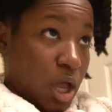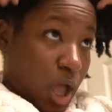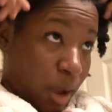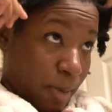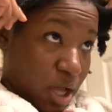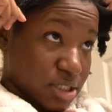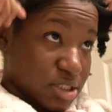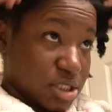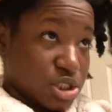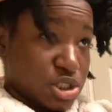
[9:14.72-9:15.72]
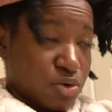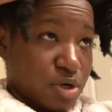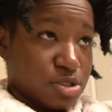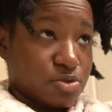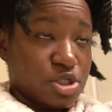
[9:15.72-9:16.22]
I'm honestly just
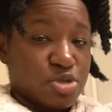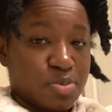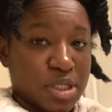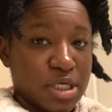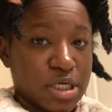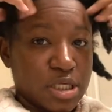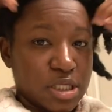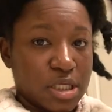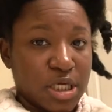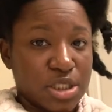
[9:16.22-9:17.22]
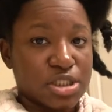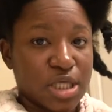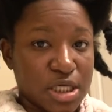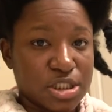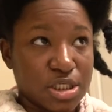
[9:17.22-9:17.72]
going to split each
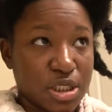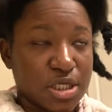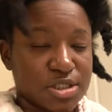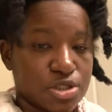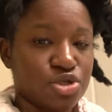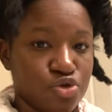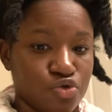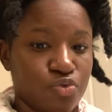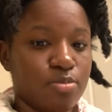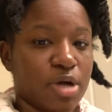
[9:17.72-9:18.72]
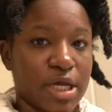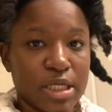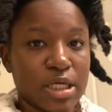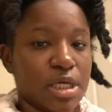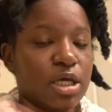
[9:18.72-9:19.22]
section into two, braid
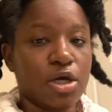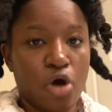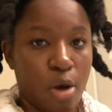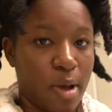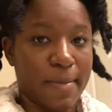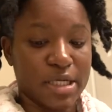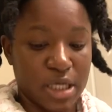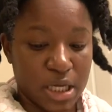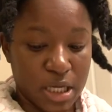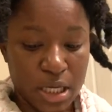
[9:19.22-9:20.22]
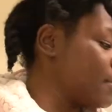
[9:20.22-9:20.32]
it, and go about my day.